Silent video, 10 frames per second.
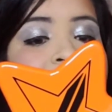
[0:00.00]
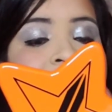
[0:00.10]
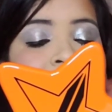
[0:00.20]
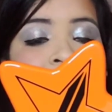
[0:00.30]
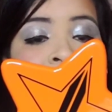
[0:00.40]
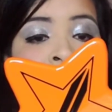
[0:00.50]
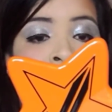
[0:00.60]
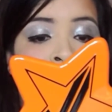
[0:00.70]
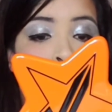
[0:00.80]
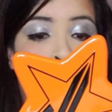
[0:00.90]
I did
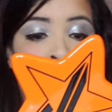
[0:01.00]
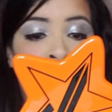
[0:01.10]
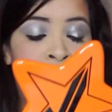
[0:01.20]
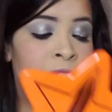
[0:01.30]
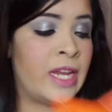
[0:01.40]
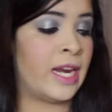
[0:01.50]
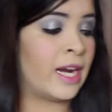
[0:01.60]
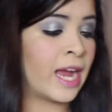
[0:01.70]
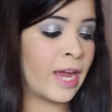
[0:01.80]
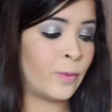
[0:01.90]
not want to date a
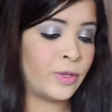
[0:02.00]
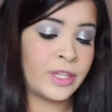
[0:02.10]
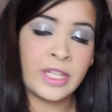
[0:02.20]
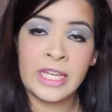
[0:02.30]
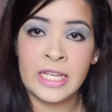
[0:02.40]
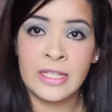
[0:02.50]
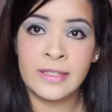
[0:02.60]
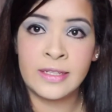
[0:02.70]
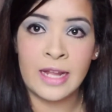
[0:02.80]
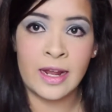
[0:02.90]
guy with
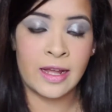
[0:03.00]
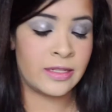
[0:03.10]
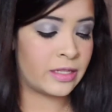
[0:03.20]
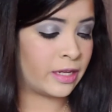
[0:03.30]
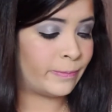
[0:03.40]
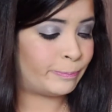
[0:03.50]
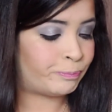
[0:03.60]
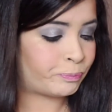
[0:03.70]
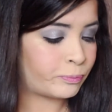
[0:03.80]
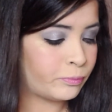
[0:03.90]
kids, like I said,
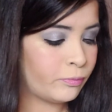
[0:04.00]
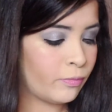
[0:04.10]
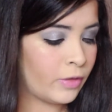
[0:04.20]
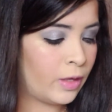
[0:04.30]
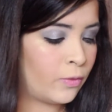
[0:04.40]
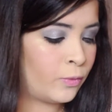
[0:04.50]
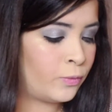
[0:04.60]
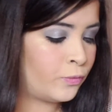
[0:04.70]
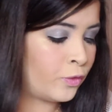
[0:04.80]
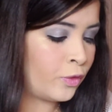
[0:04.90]

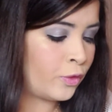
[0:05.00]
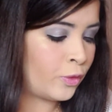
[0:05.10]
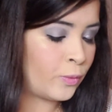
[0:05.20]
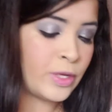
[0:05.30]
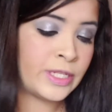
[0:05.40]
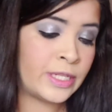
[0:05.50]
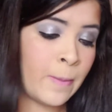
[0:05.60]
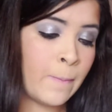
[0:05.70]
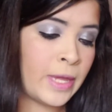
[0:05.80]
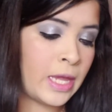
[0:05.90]
for the
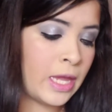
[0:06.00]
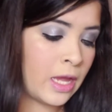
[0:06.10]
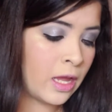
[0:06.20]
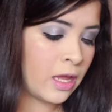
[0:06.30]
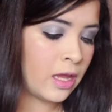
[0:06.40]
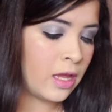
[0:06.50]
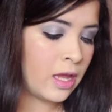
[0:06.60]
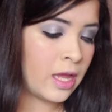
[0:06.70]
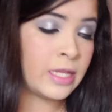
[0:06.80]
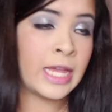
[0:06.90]
reason being
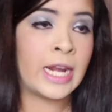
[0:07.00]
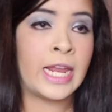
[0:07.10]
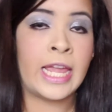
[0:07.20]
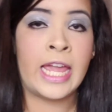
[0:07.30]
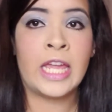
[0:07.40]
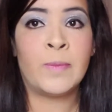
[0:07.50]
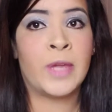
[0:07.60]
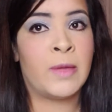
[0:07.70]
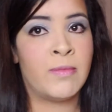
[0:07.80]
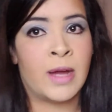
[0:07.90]
that I hate
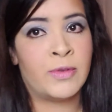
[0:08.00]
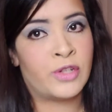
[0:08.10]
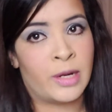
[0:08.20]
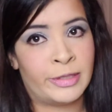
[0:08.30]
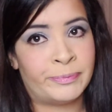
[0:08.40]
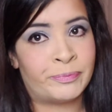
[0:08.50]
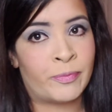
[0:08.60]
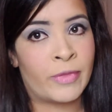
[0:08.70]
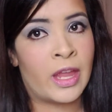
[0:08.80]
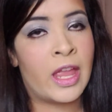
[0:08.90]
baby mama drama.
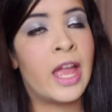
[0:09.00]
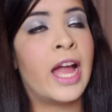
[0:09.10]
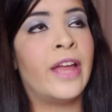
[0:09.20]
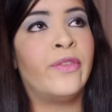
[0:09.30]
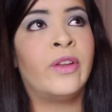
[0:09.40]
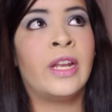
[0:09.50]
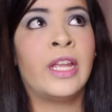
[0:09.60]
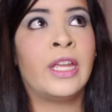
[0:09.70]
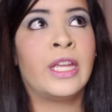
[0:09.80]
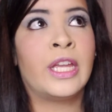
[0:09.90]
I feel
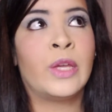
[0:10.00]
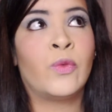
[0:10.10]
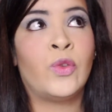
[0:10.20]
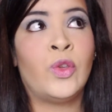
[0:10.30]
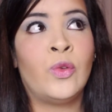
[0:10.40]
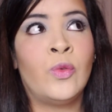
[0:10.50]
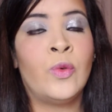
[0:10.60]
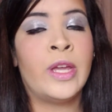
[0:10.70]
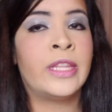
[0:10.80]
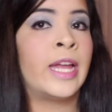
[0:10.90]
like if
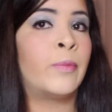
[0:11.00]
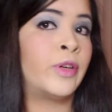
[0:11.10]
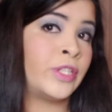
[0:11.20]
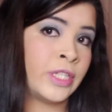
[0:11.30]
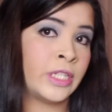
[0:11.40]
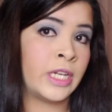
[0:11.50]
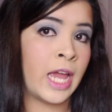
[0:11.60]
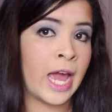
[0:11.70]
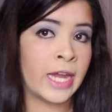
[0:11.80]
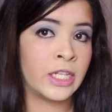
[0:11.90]
you and that person
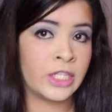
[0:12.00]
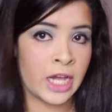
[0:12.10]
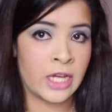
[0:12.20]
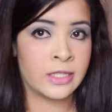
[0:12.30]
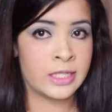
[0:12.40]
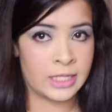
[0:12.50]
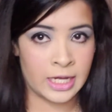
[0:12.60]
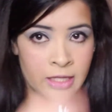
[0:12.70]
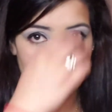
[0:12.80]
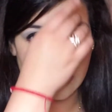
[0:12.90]
had a child
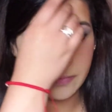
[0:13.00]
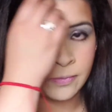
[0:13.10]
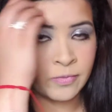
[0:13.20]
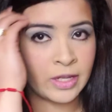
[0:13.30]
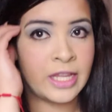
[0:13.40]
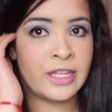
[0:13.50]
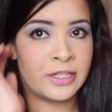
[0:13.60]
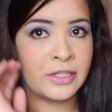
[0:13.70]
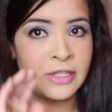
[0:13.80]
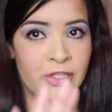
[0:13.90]
together, and
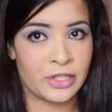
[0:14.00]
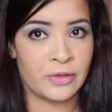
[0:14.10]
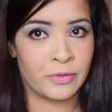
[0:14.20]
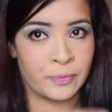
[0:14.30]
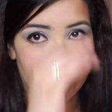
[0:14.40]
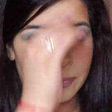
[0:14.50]
this is in general,